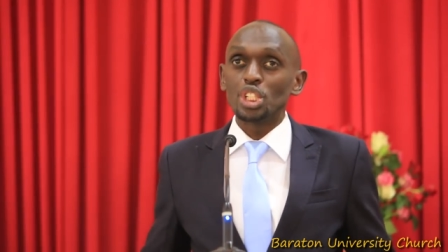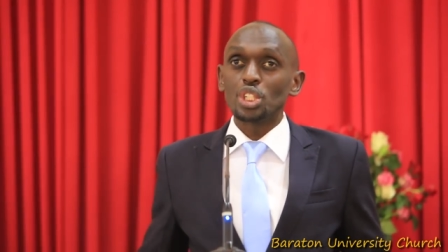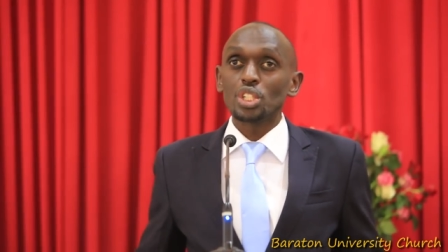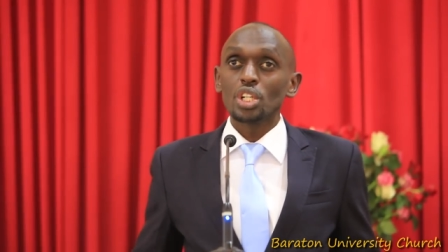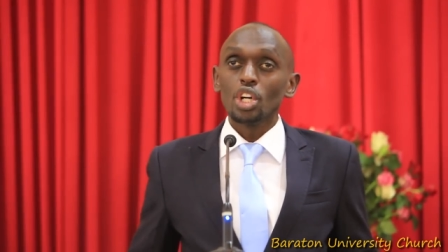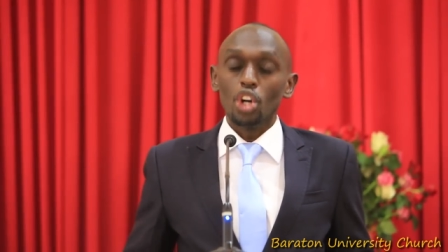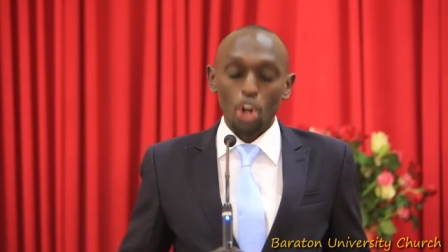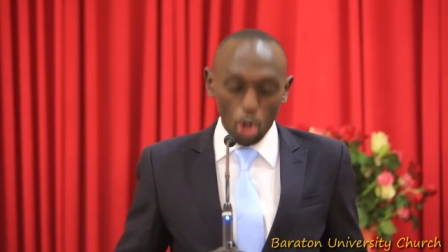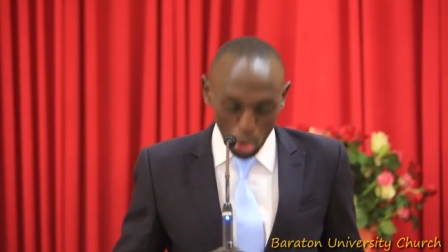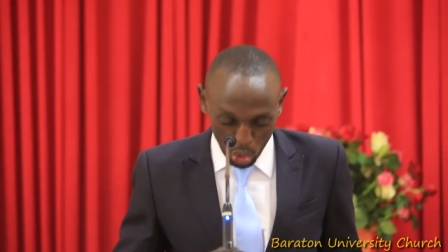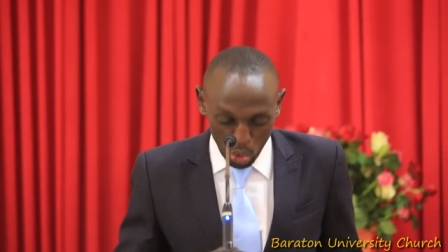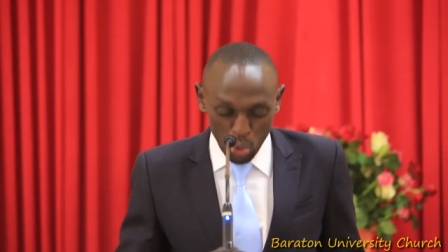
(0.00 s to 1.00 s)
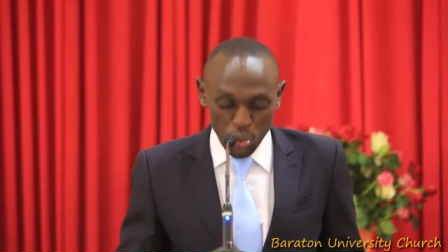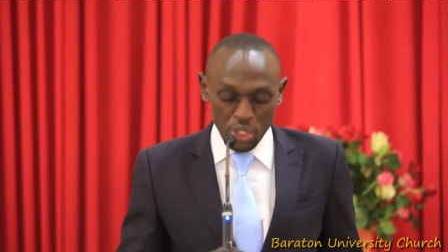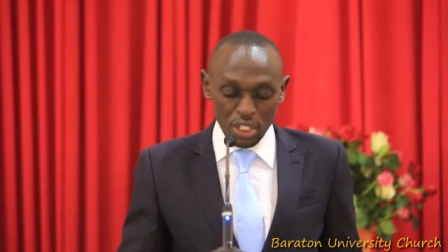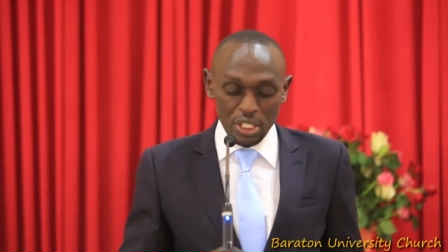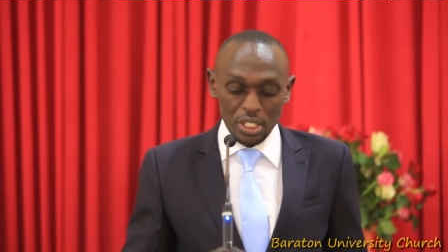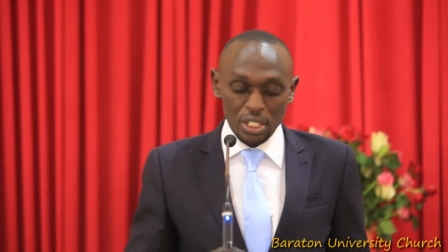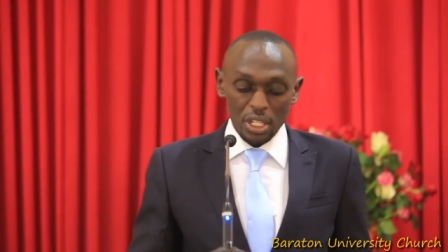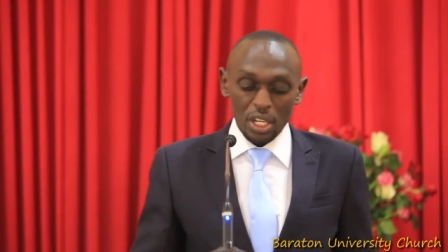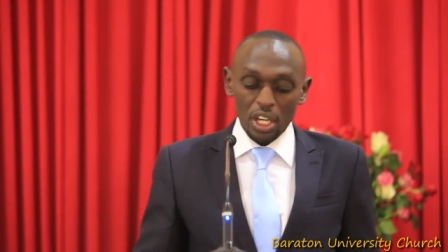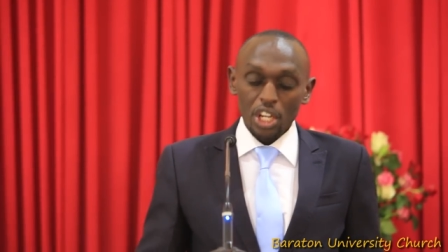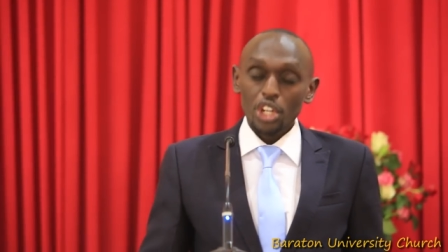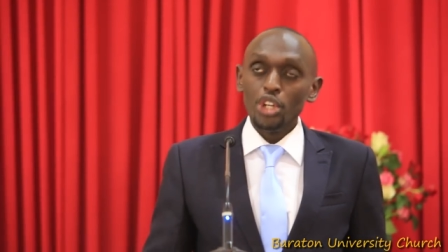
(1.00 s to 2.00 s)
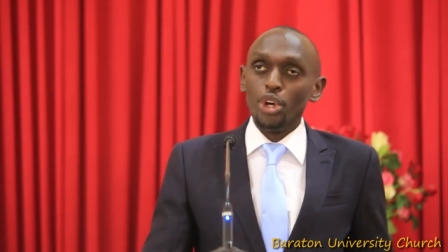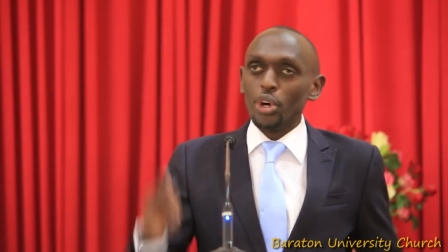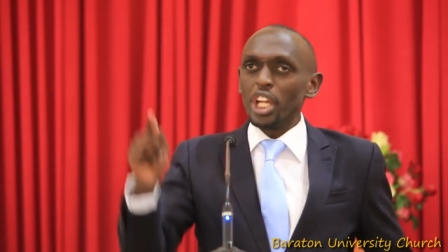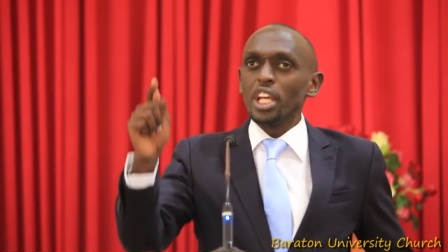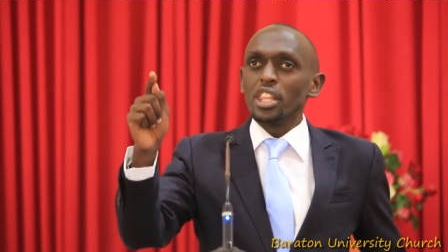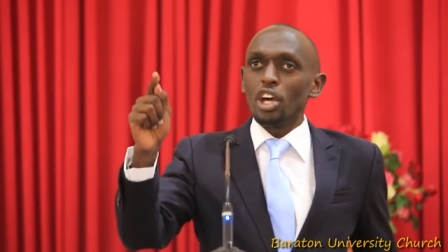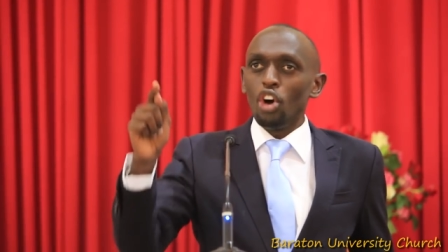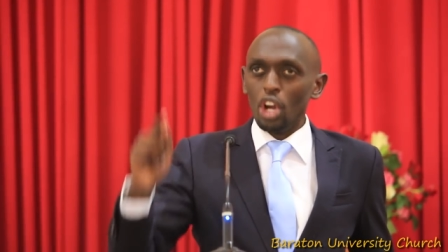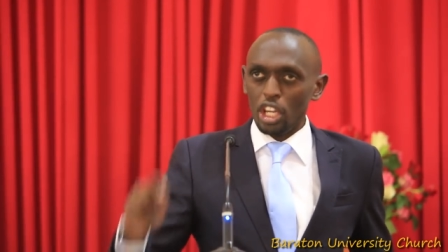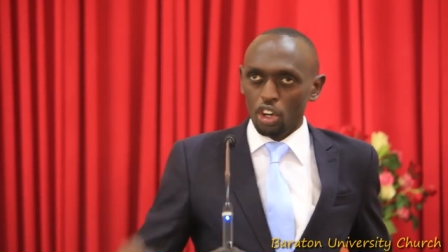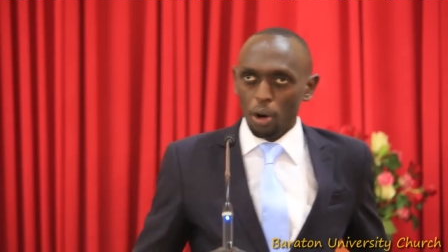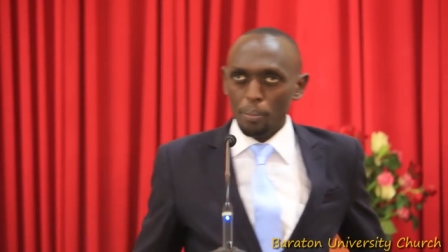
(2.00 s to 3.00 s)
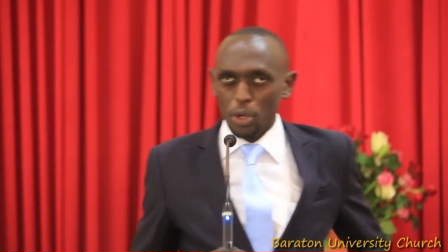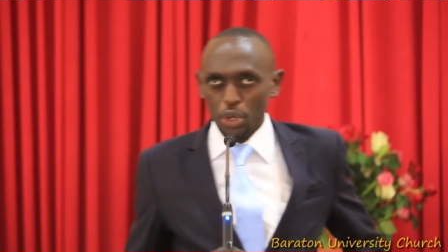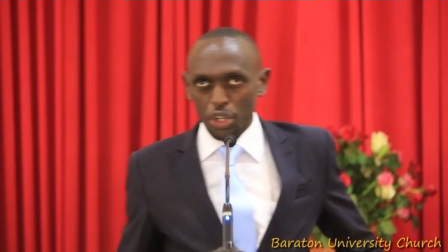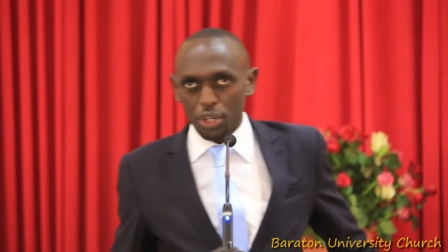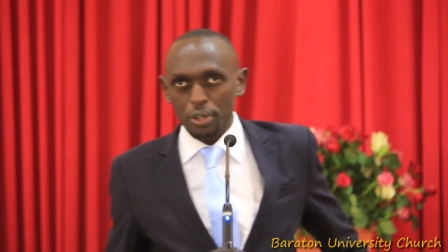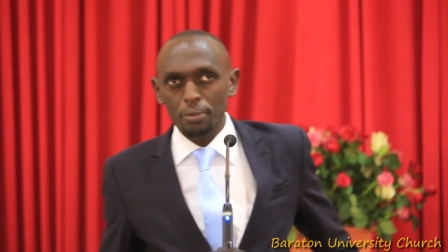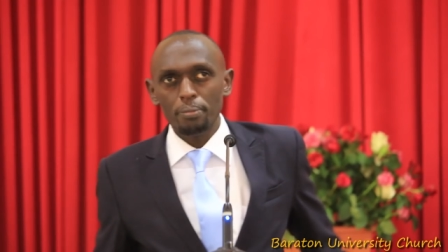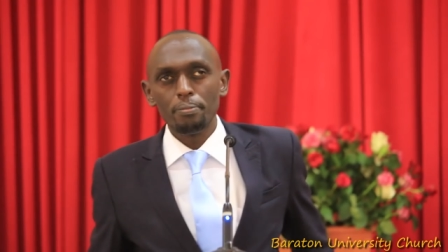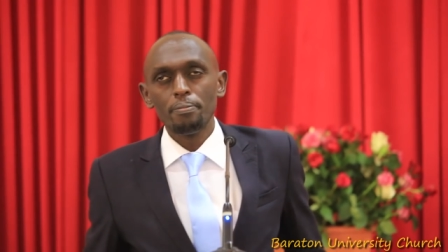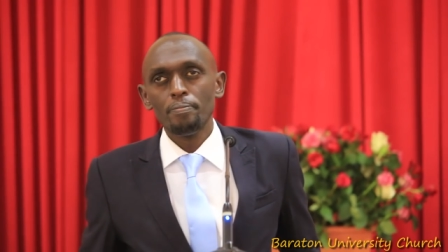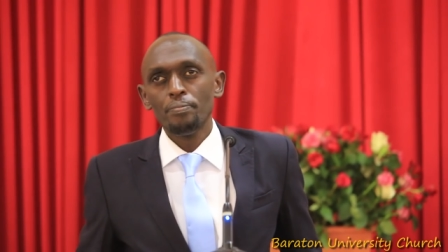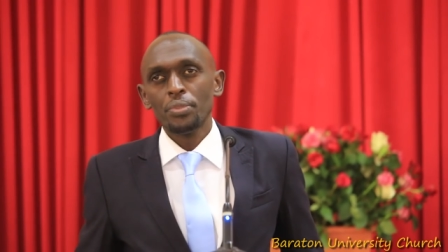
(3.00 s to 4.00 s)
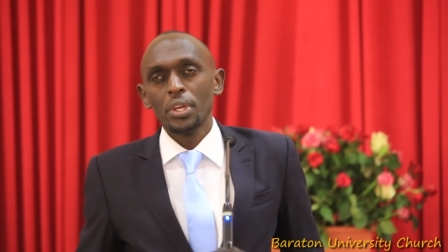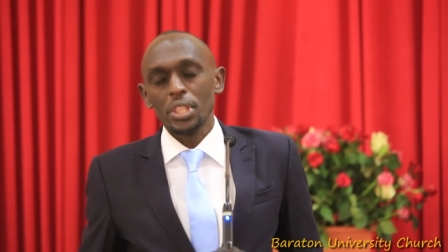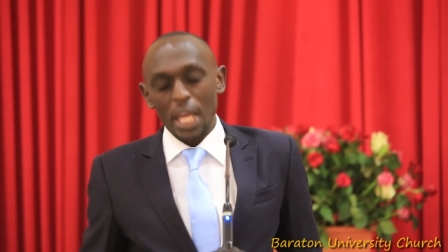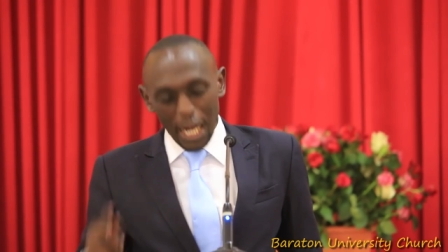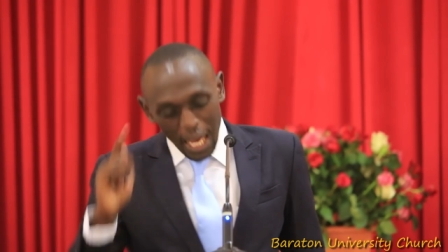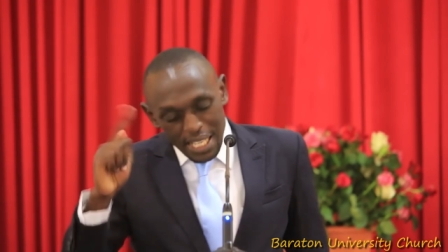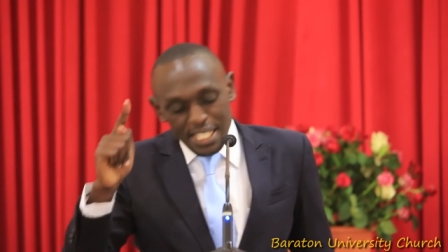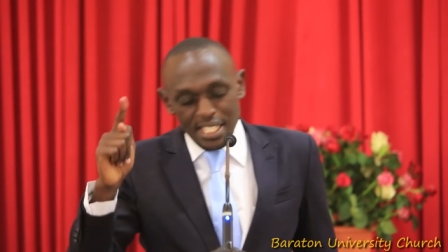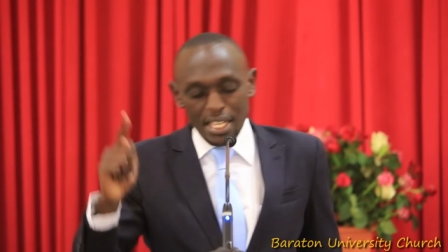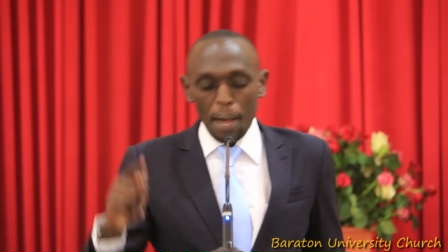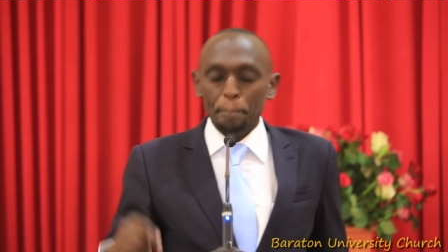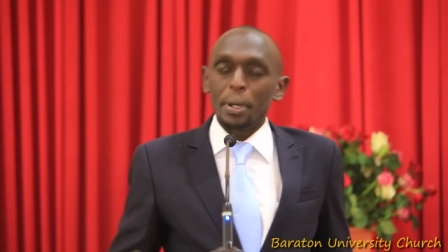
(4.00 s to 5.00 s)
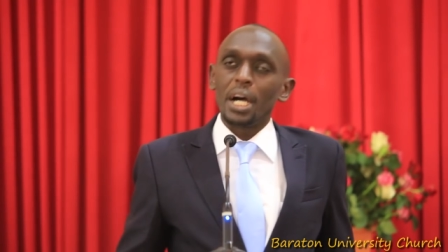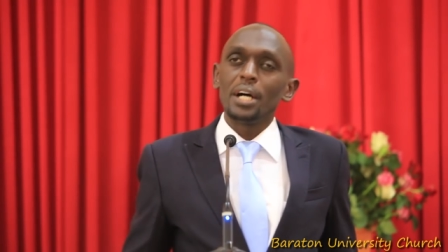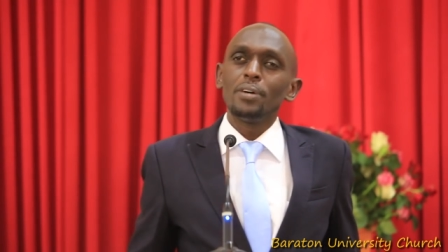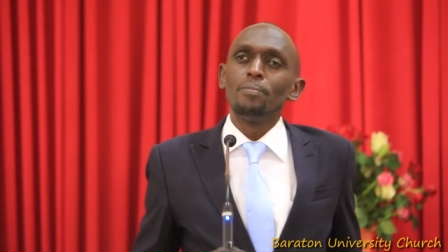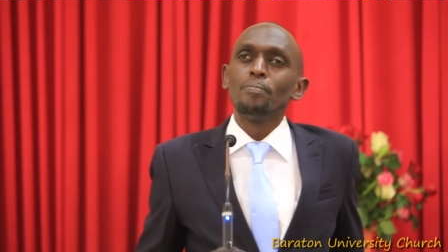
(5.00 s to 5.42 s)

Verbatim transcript: it or lose it. During the Holy Communion, the Last Supper,